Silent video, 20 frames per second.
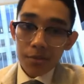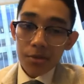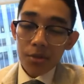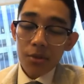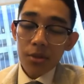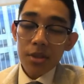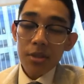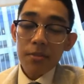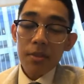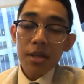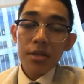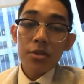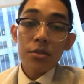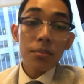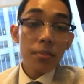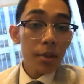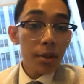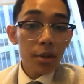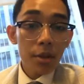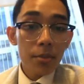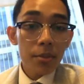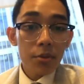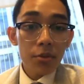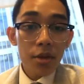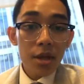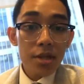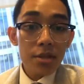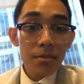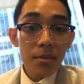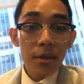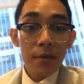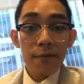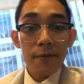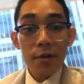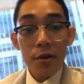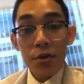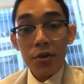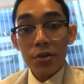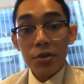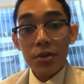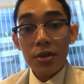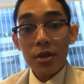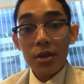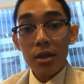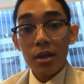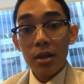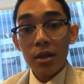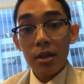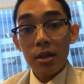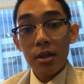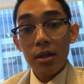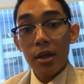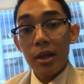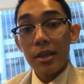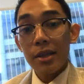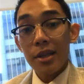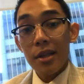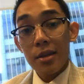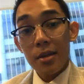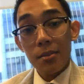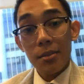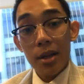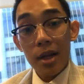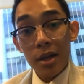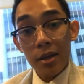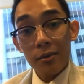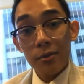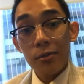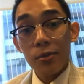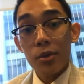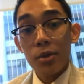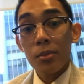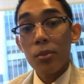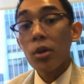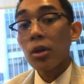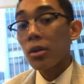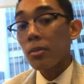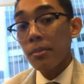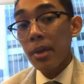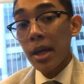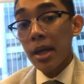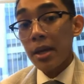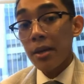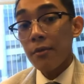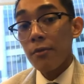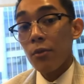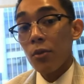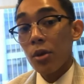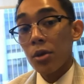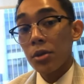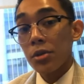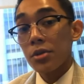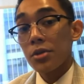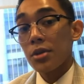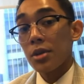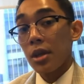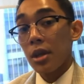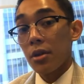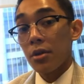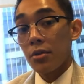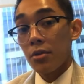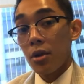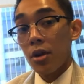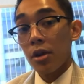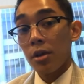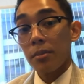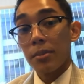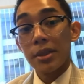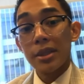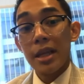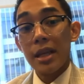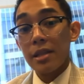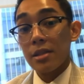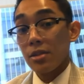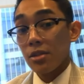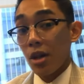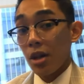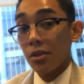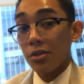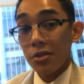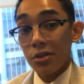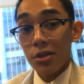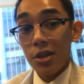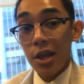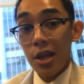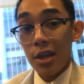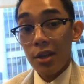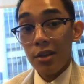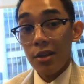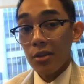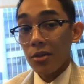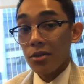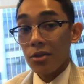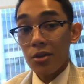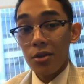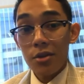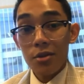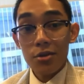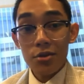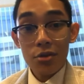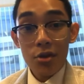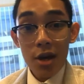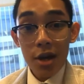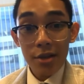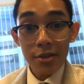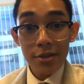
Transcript: so it's best to build up your resume first uh, and then apply for the more competitive ones later on. But that is not to say that you shouldn't try